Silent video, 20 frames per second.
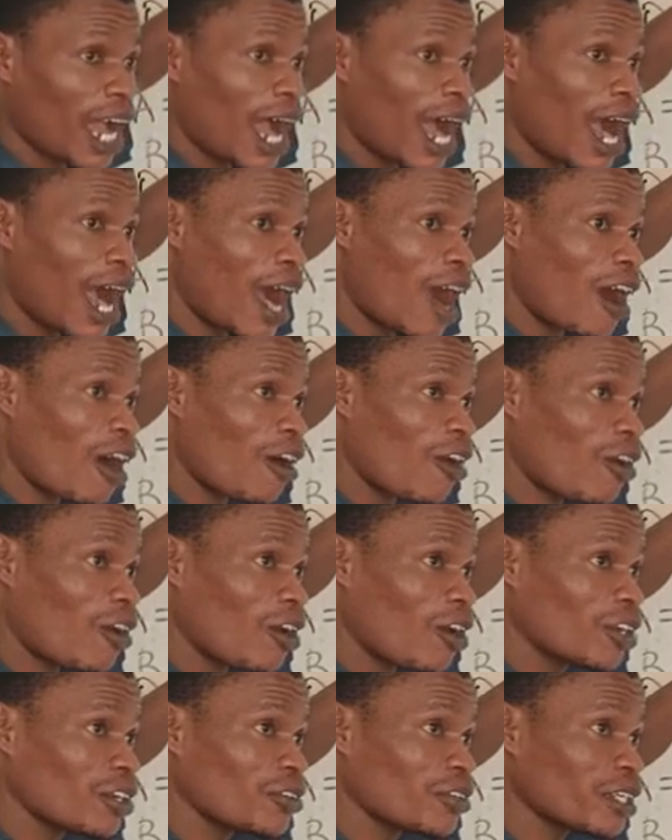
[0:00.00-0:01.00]
Are
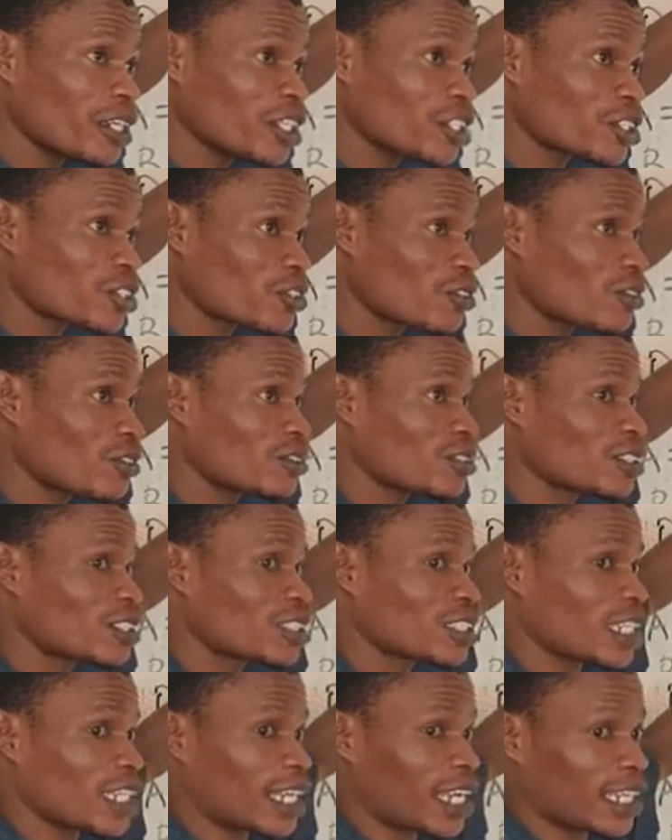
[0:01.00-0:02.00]
all
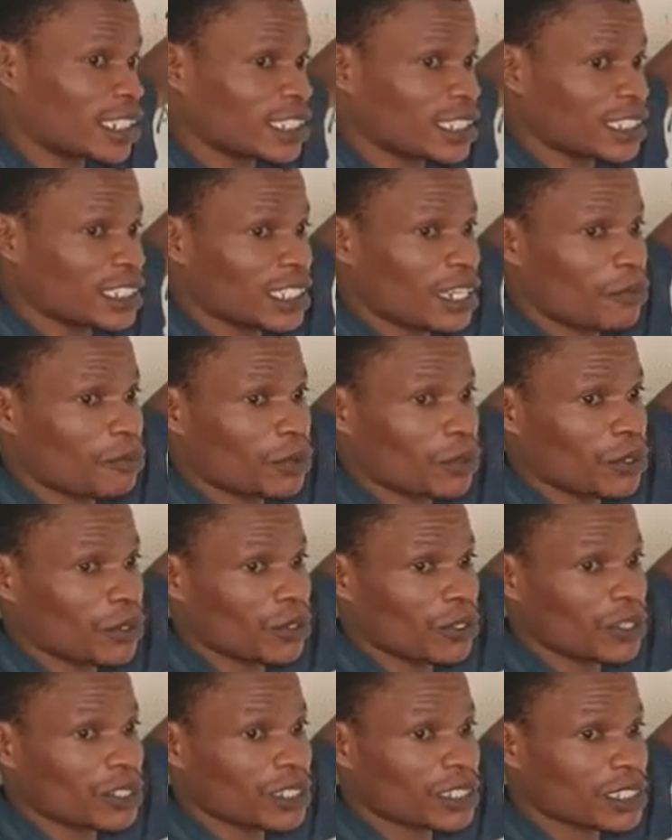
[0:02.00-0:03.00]
relations a Cartesian
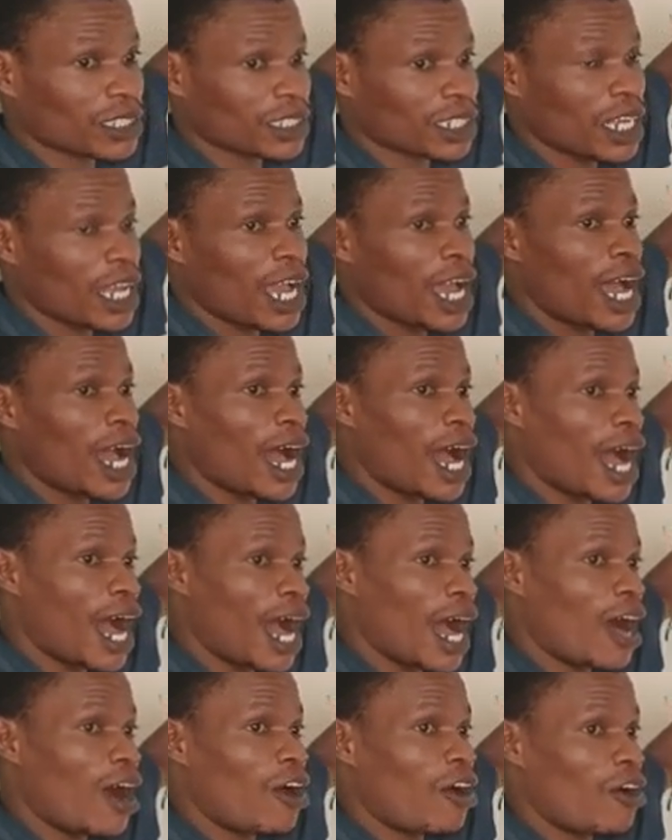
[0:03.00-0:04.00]
product?
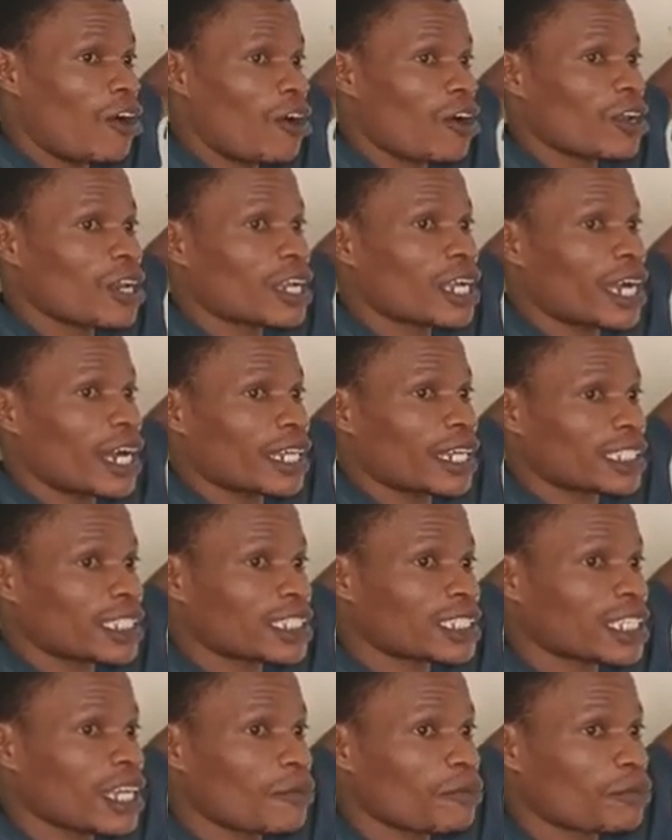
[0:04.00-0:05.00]
Are all
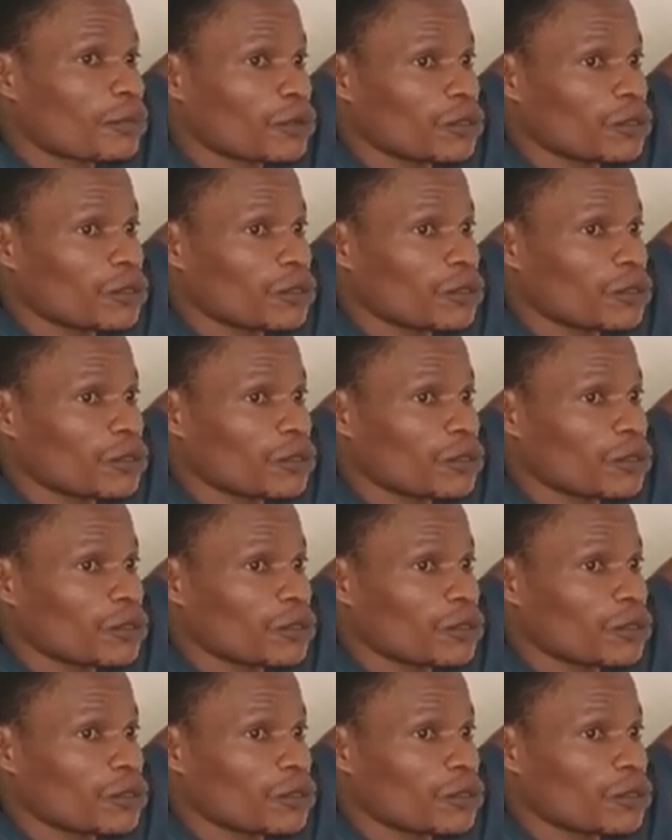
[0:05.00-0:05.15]
Cartesian